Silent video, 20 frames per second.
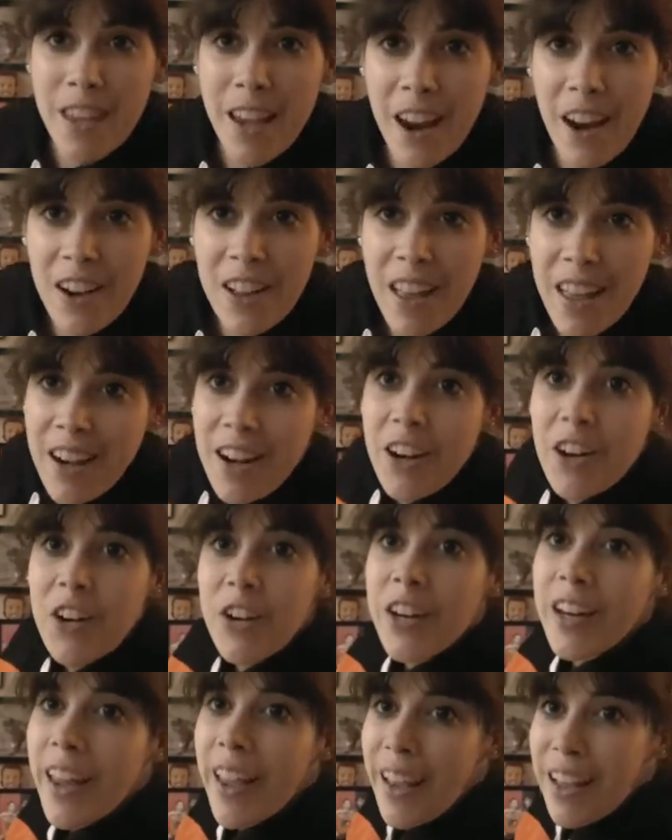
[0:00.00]
the Carolina
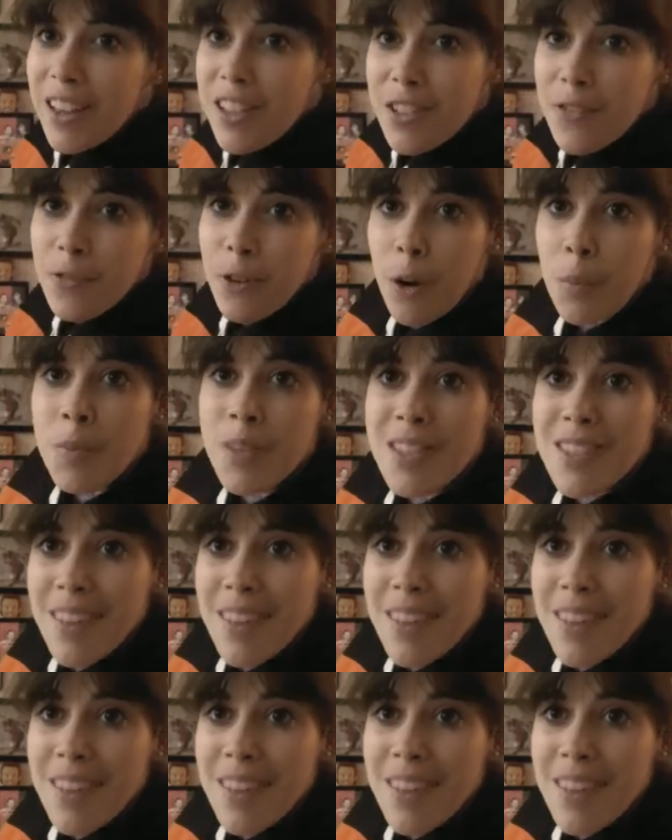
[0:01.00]
Hurricanes from